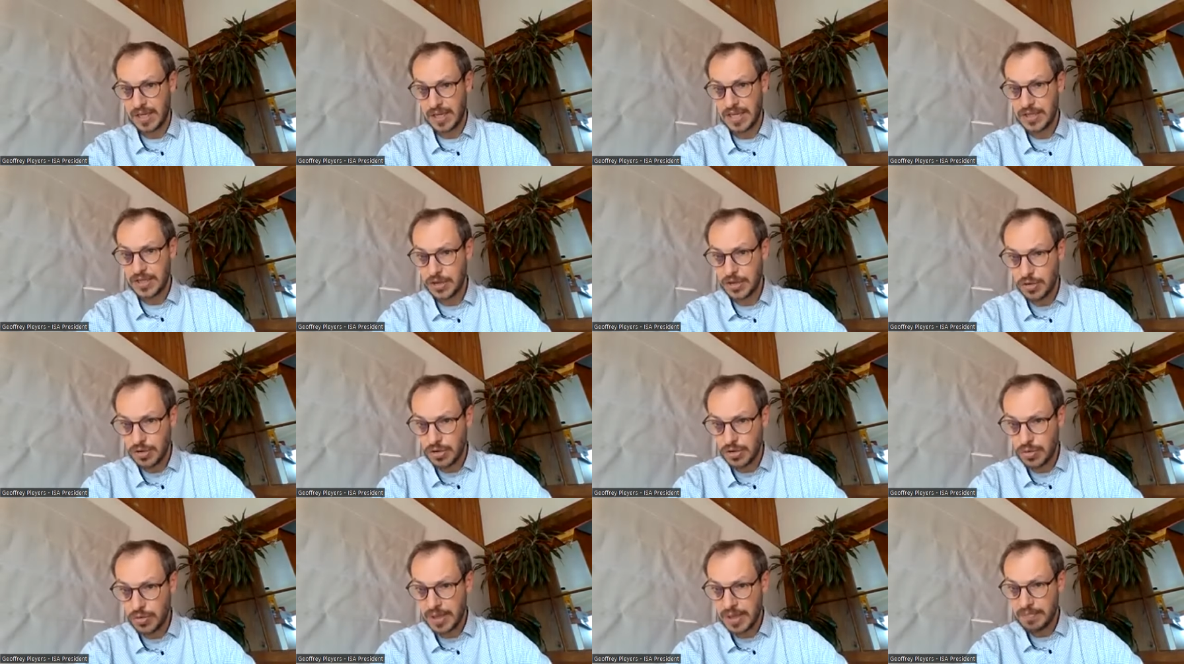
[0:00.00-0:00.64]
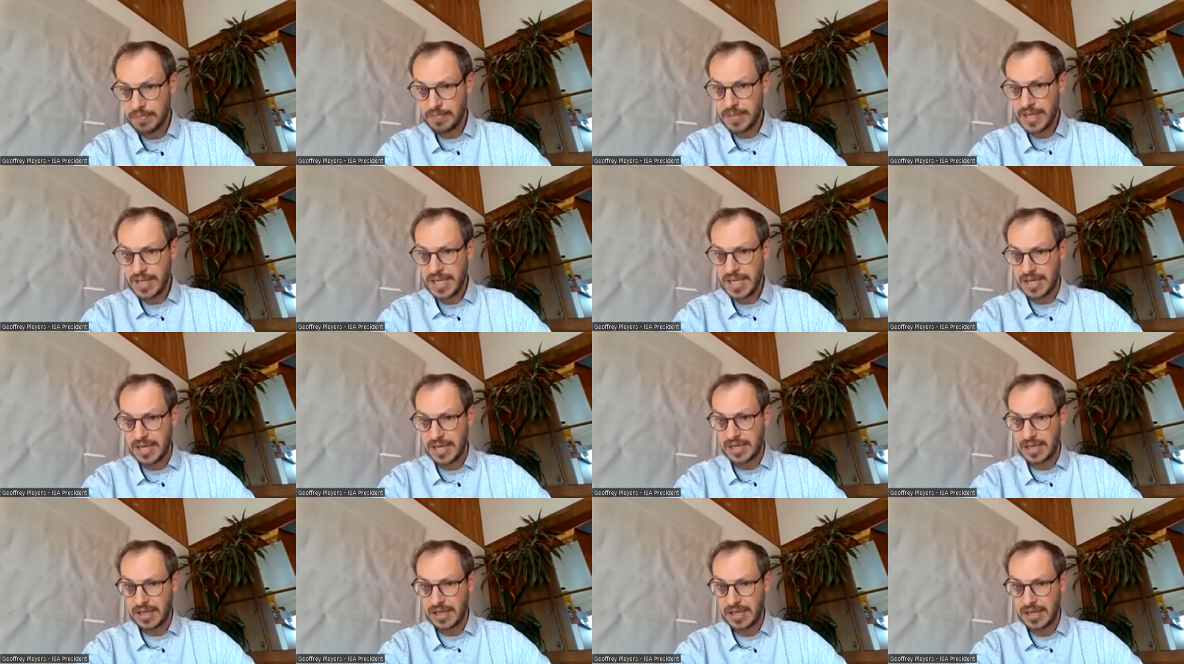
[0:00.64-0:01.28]
As a human
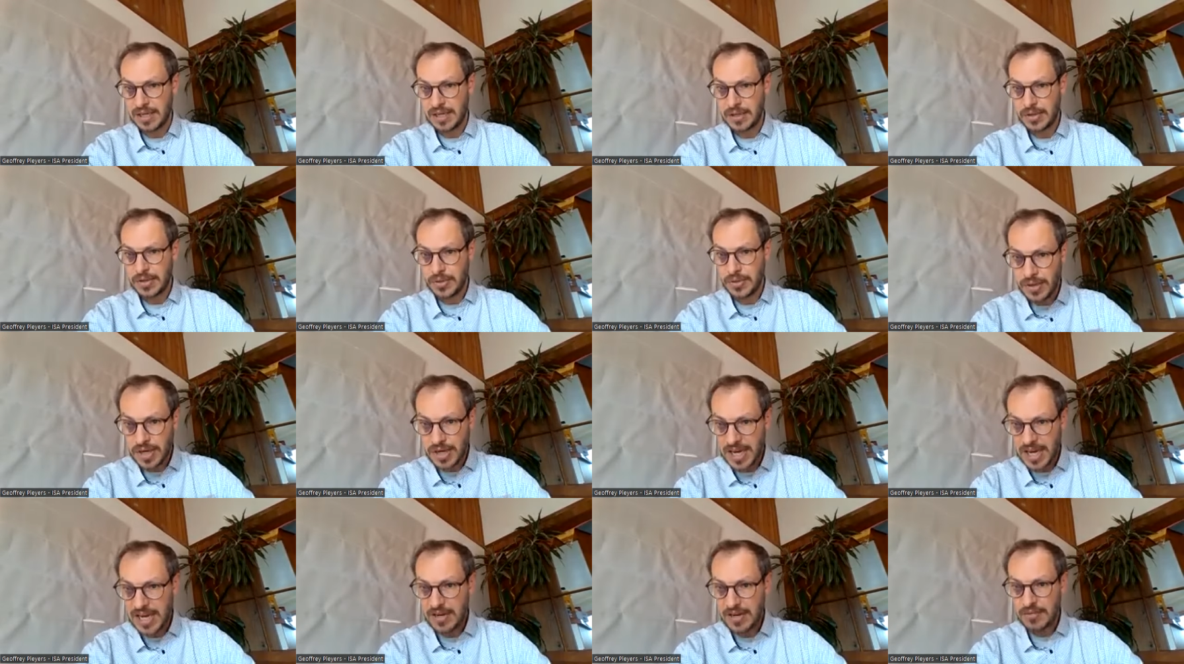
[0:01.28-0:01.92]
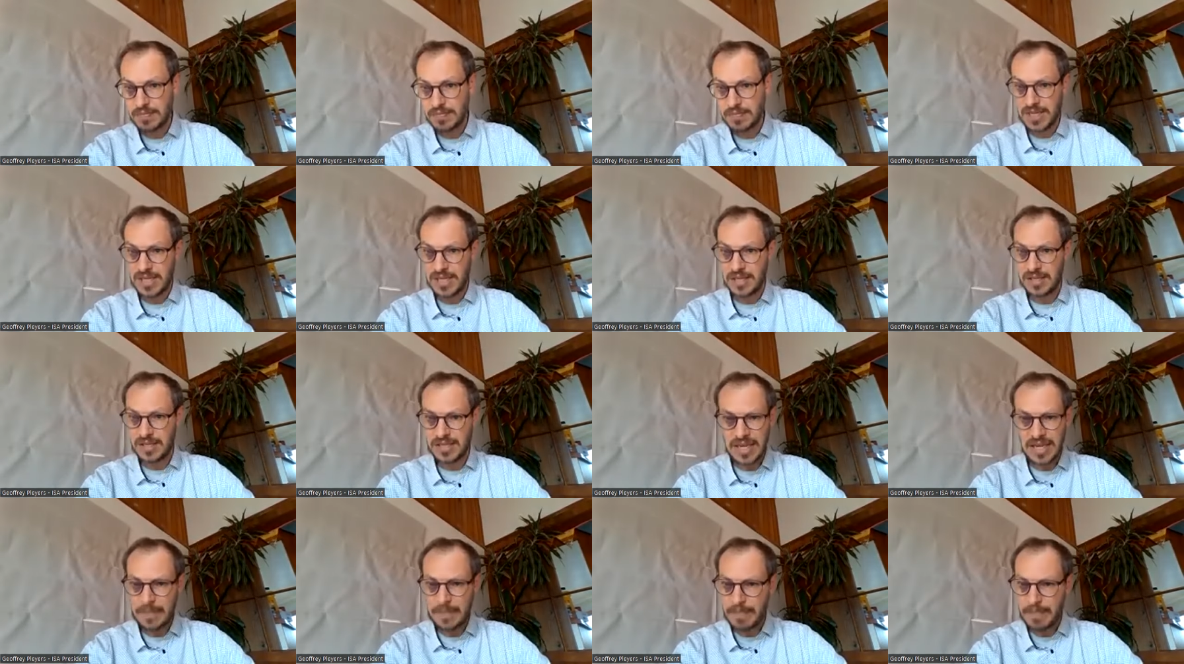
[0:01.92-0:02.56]
being, you cannot be
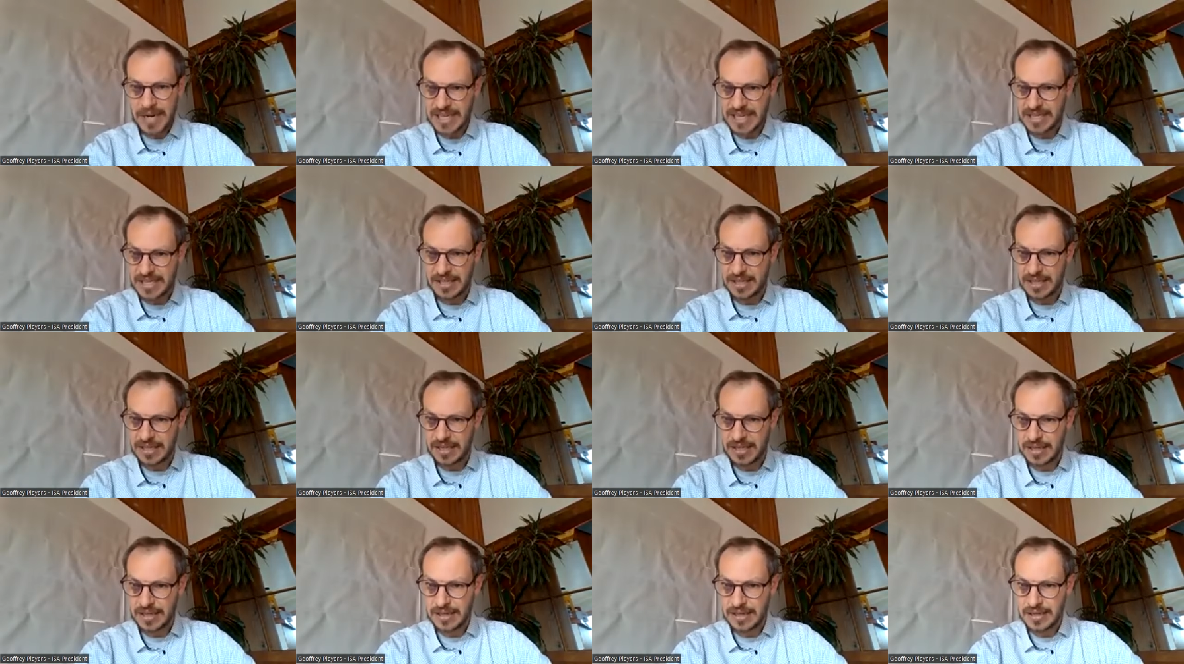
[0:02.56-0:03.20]
the same person